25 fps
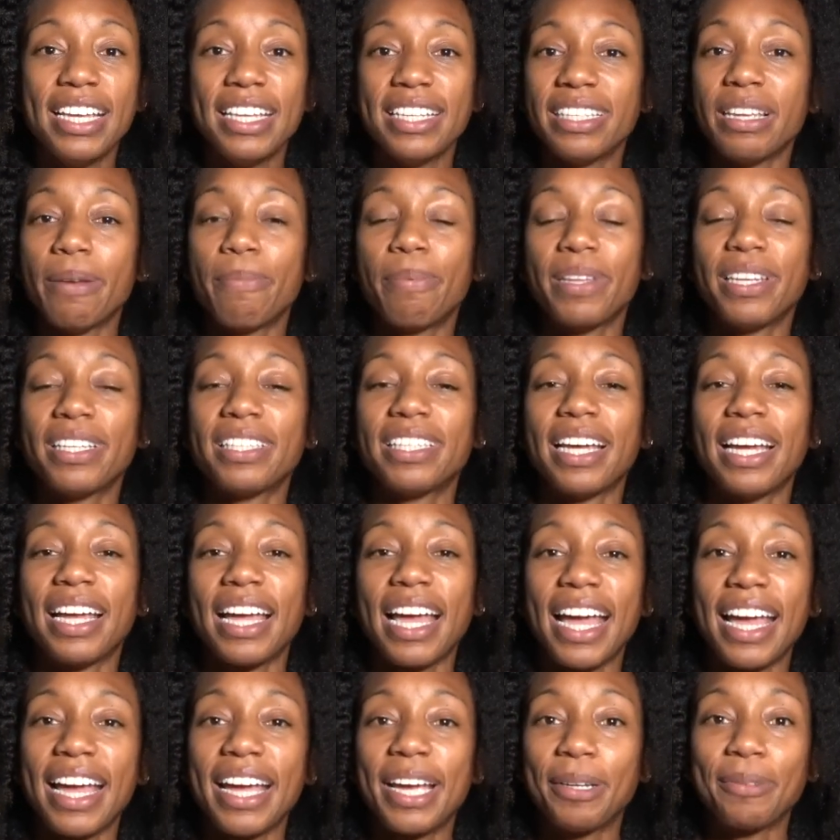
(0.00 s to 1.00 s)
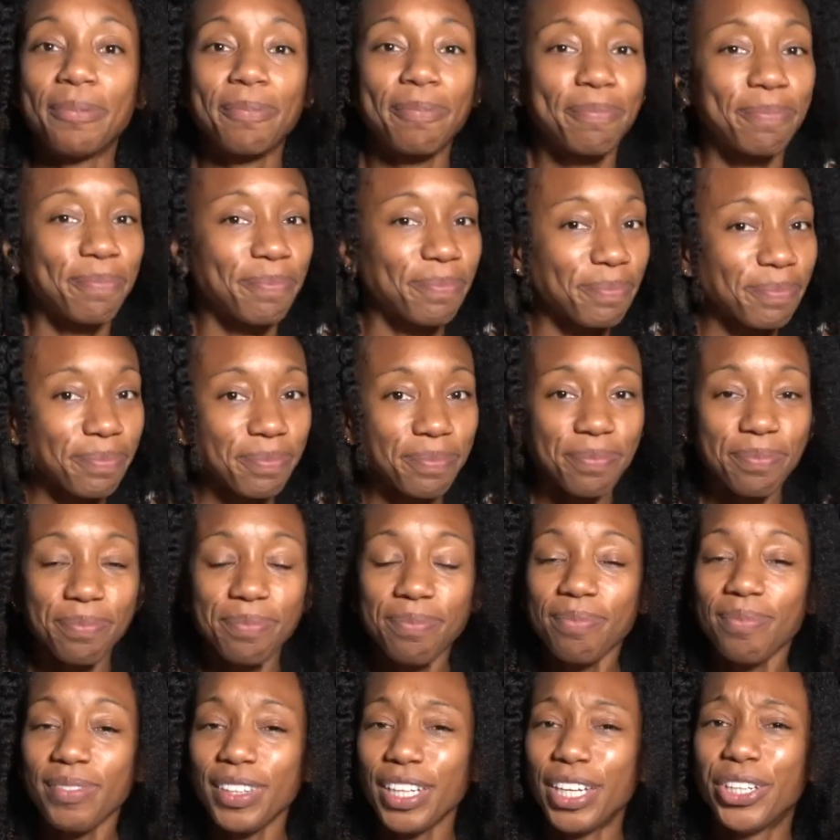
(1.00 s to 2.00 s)
Simply say, hey,
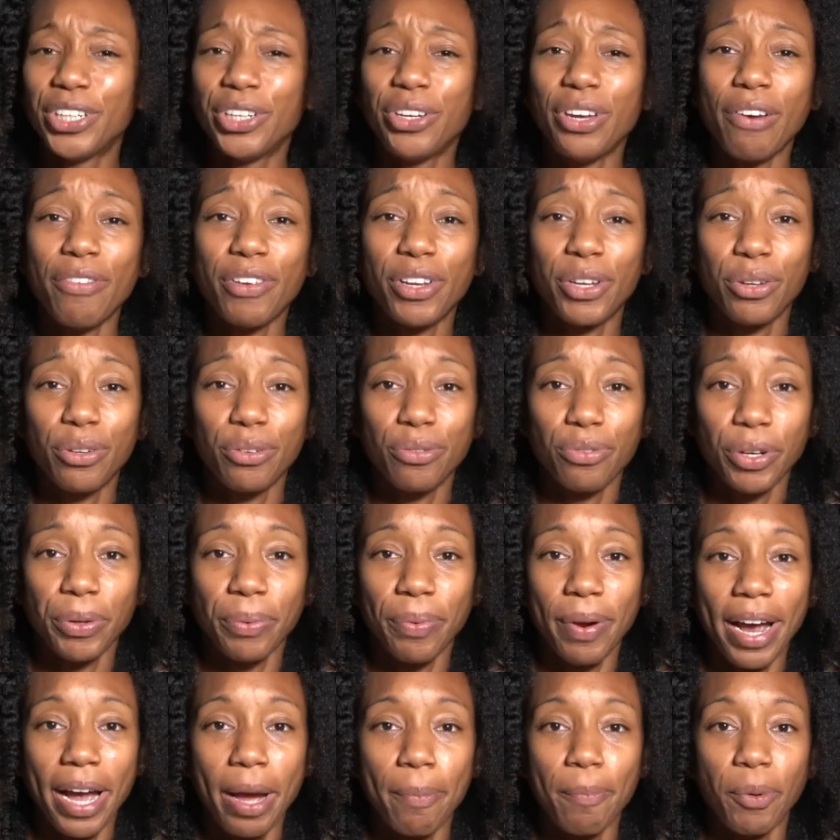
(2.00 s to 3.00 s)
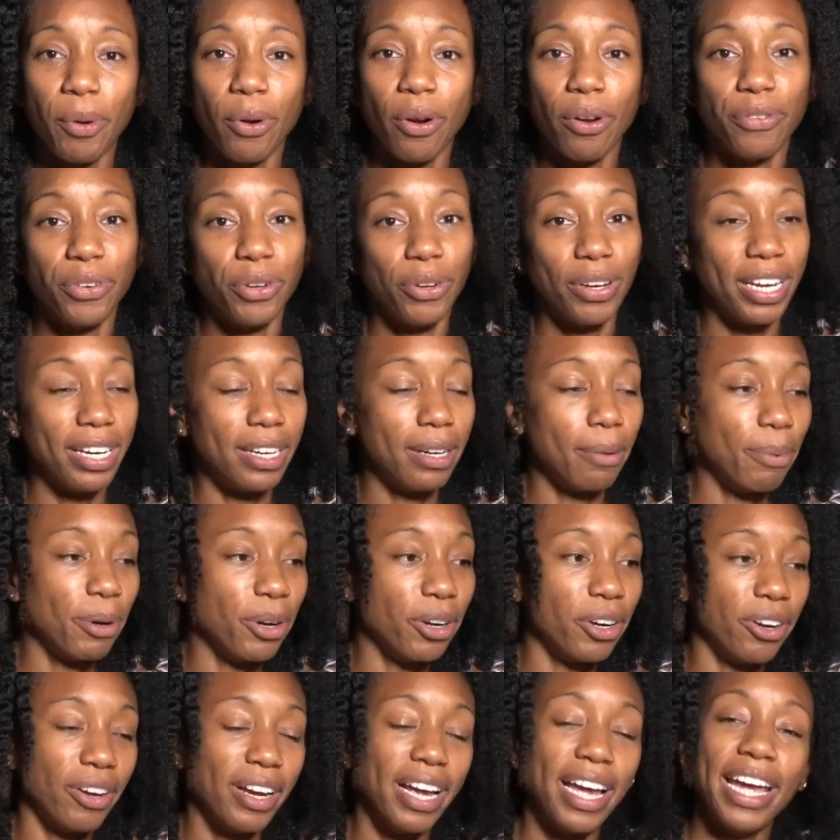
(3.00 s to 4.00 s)
do you have a gluten-free wrap? Or if you're getting a
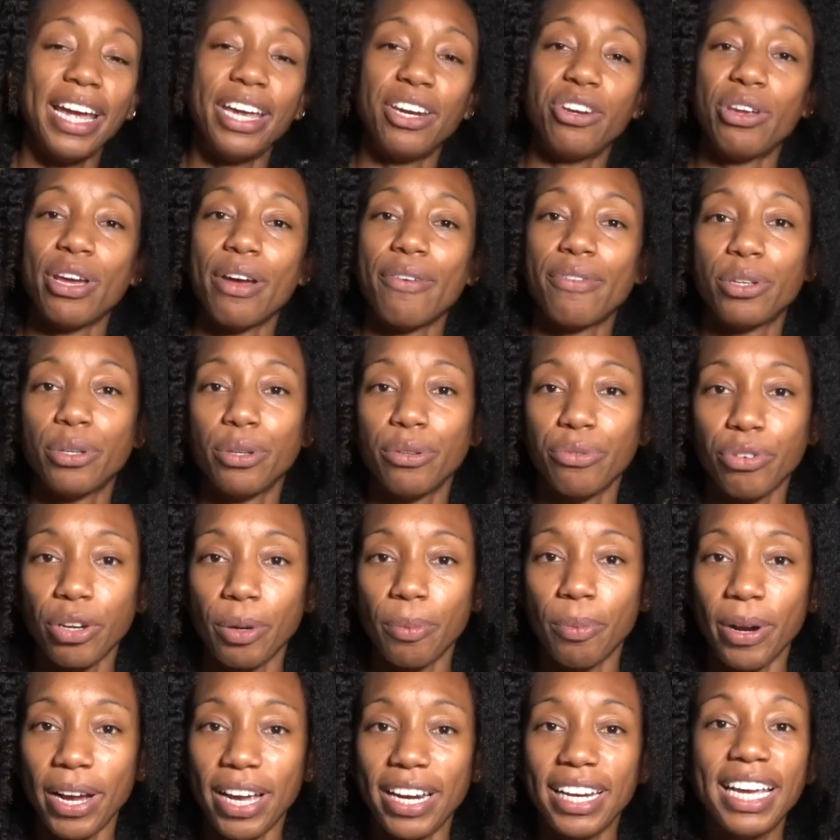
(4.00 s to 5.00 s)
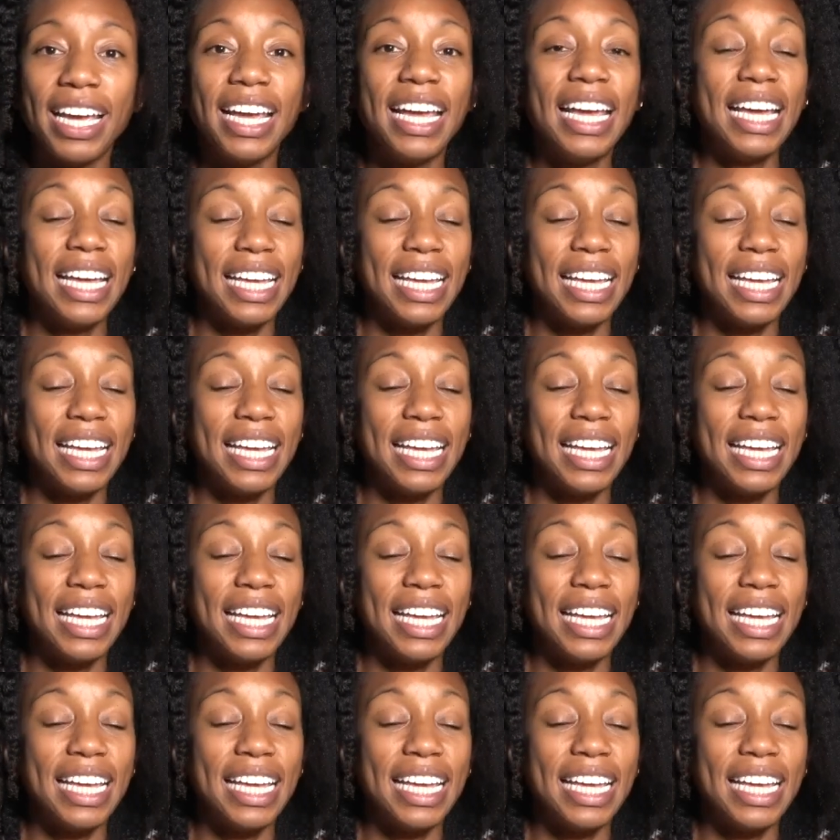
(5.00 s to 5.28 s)
burger, hey, do you have gluten-free bread?